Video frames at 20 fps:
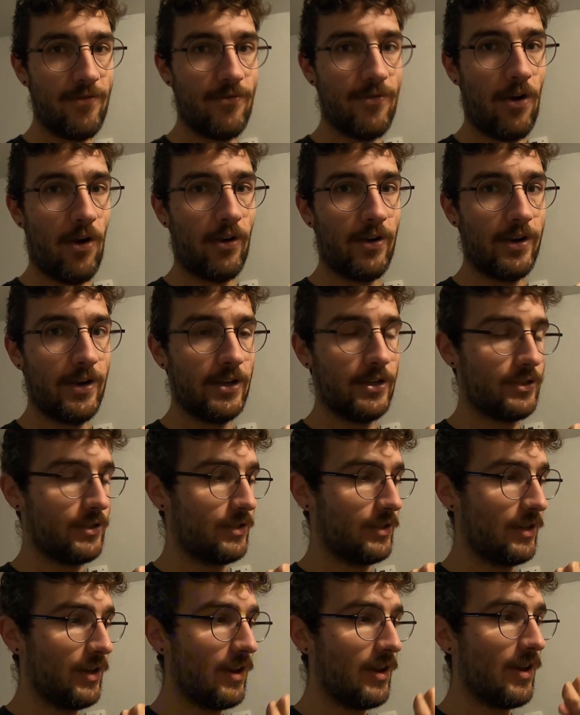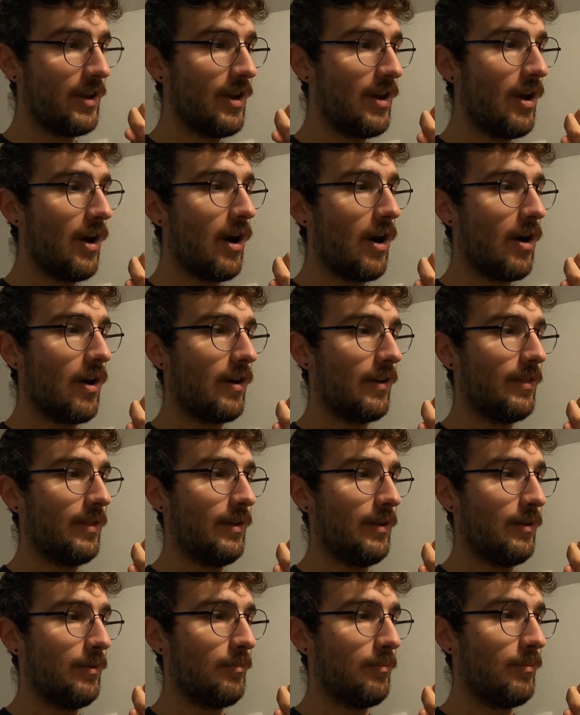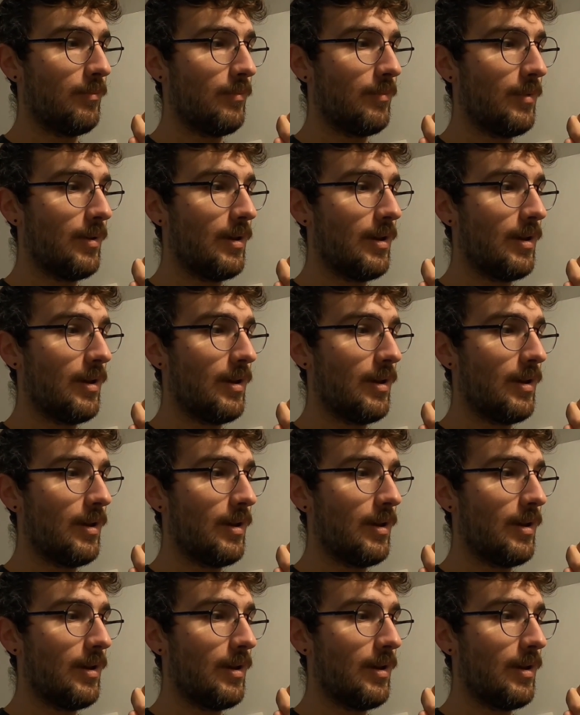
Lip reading: varnish on them,